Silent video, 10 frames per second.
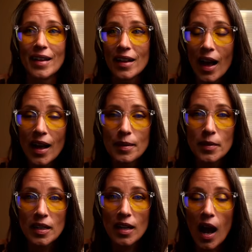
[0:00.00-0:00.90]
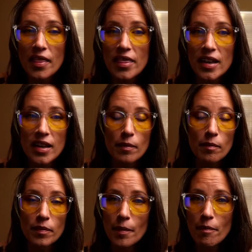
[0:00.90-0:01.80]
I mean,
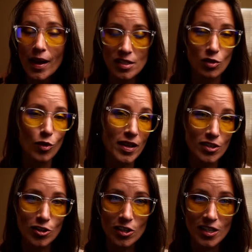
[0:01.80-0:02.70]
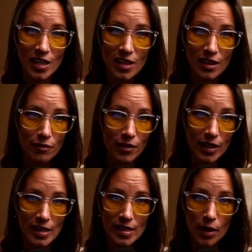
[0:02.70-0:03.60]
the best way is just to eat the
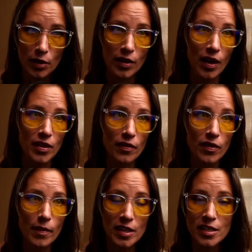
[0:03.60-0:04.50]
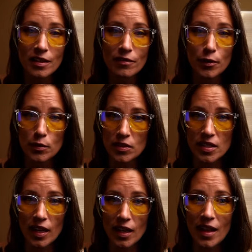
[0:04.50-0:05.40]
freaking sauerkraut and the fermented foods,
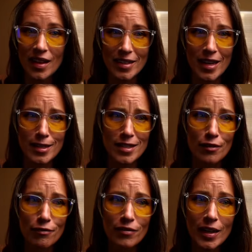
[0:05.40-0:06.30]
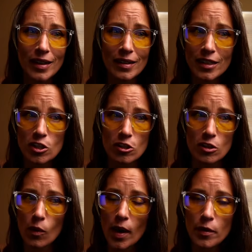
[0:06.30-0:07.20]
and they taste freaking delicious.
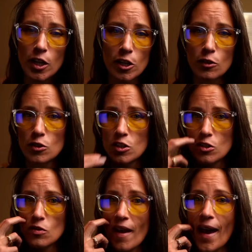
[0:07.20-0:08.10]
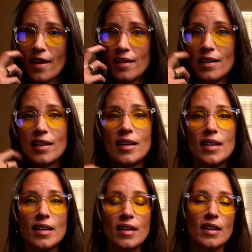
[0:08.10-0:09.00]
So why wouldn't you just do that?
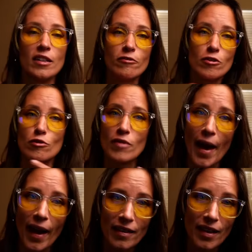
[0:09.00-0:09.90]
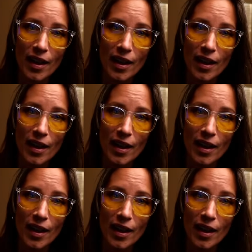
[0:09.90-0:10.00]
Just do that. That